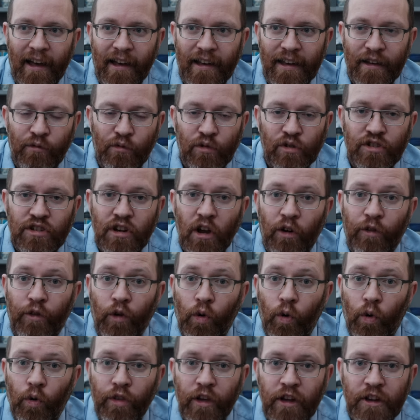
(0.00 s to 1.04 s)
Uh, it will show off
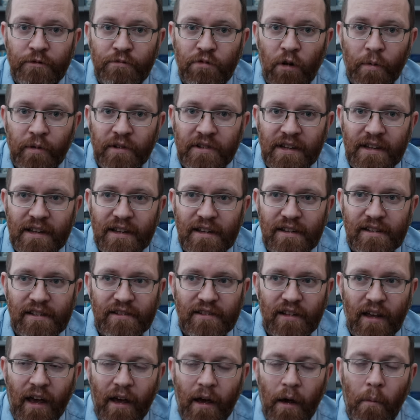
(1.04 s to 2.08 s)
all those
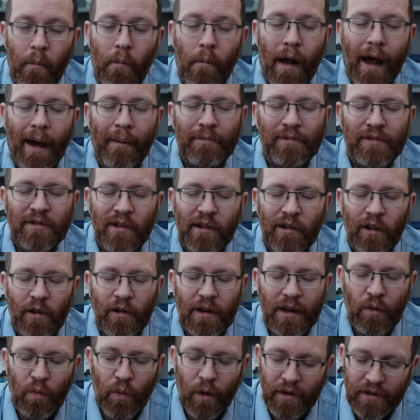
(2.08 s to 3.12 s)
properties um,
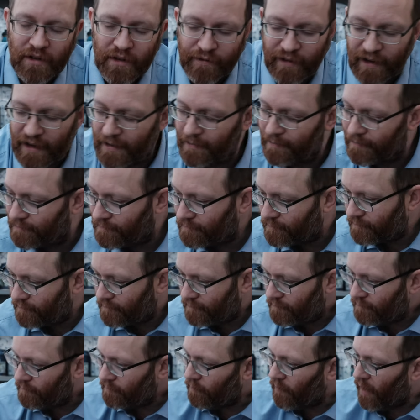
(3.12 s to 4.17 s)
absolutely wonderfully.
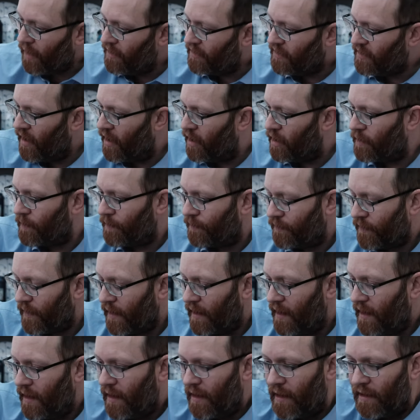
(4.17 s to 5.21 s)
So,
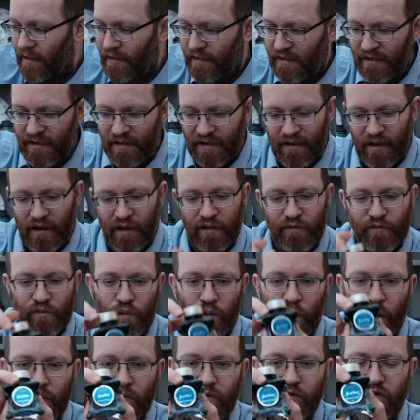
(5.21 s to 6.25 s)

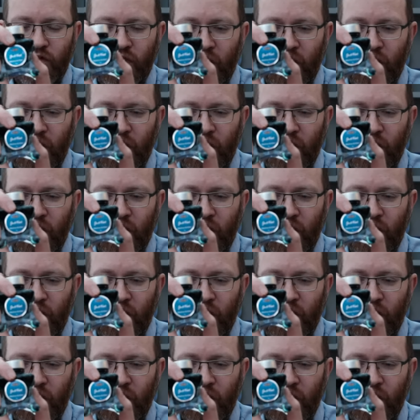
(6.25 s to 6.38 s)
one